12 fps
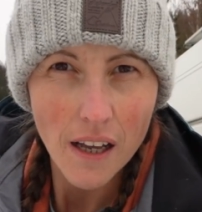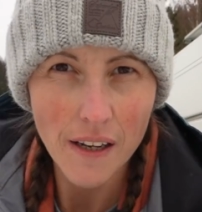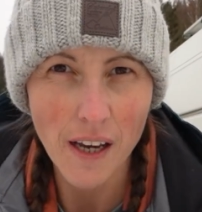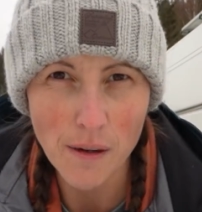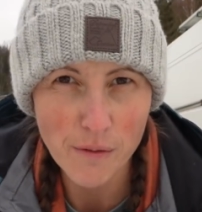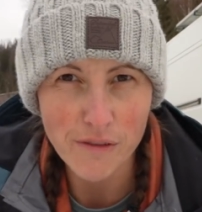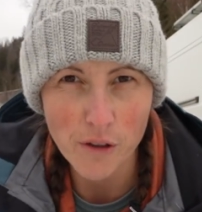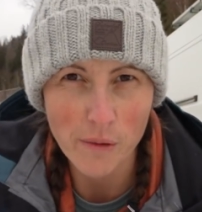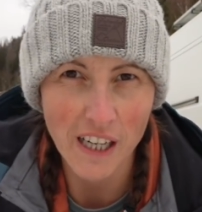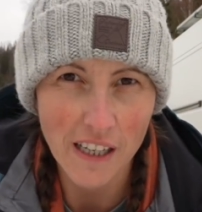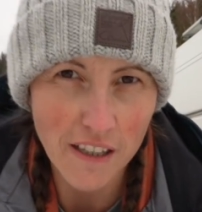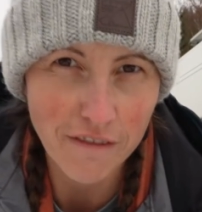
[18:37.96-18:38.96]
Now, before we
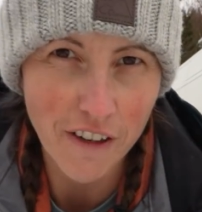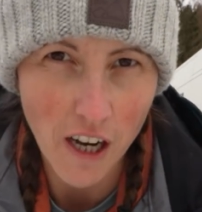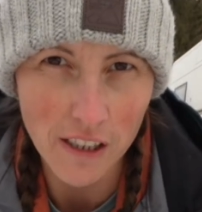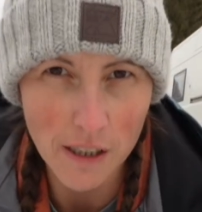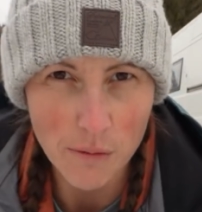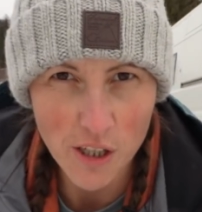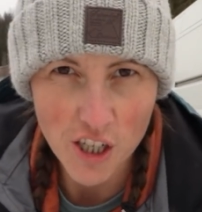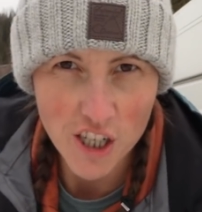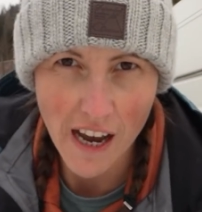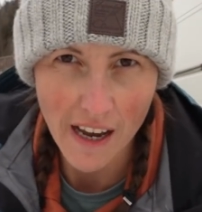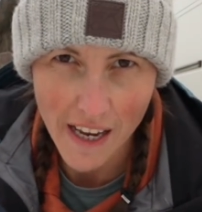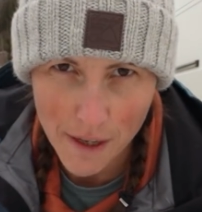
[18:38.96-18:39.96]
leave, I don't want to
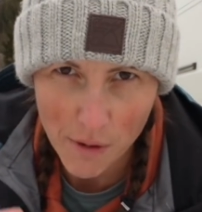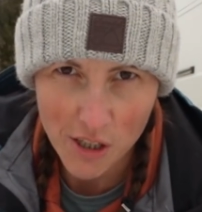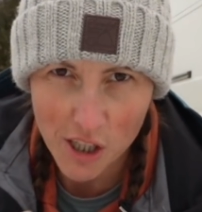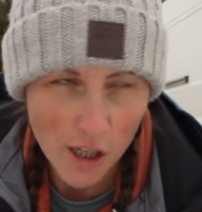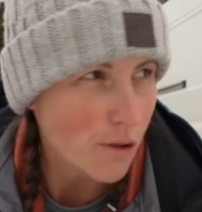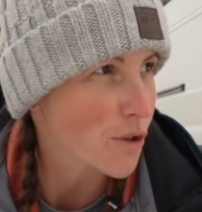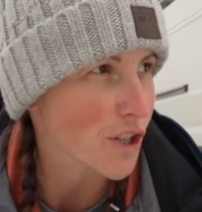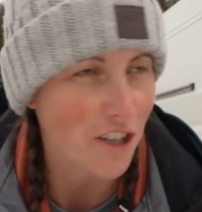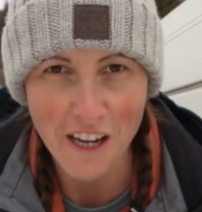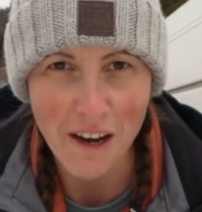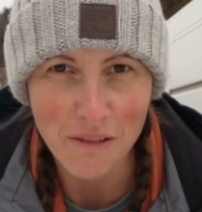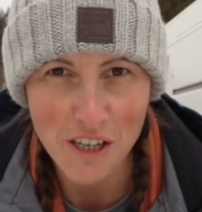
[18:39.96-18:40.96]
shatter anyone's illusion
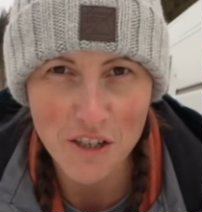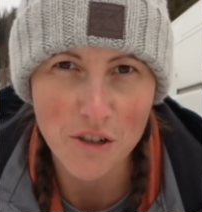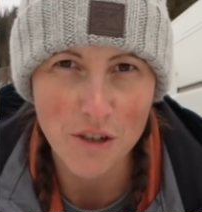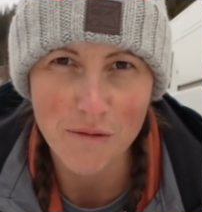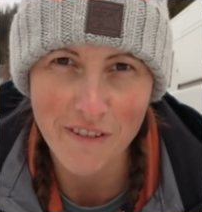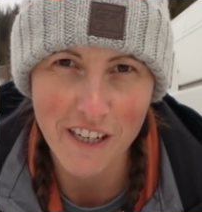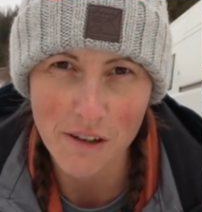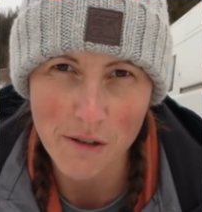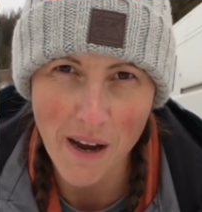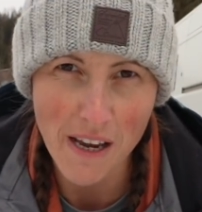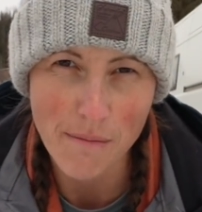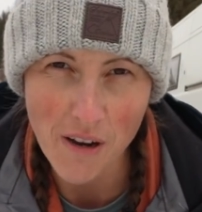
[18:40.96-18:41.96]
on how these YouTube videos are
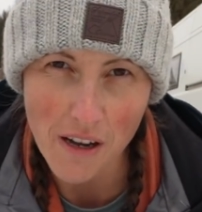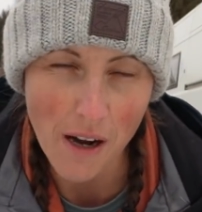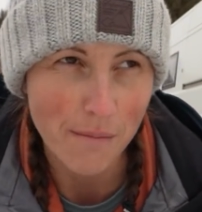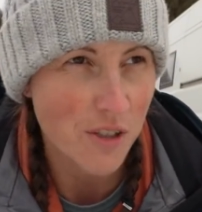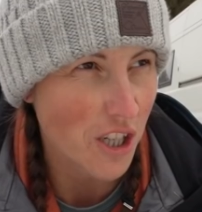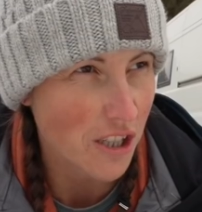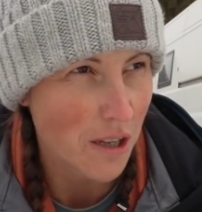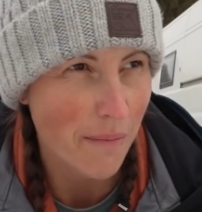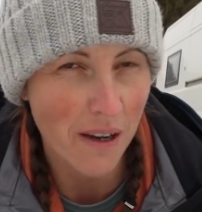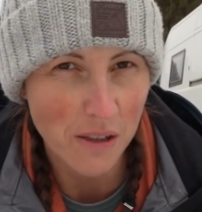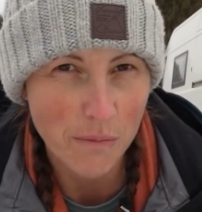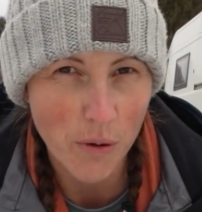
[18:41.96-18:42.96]
made, but I'm just
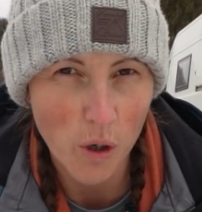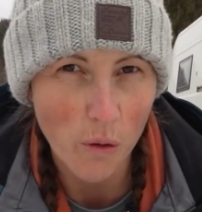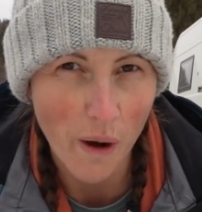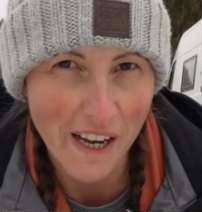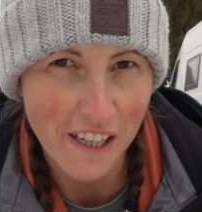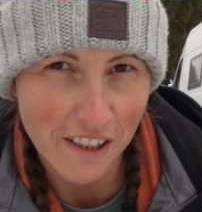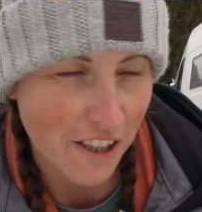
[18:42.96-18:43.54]
about to pull away, and I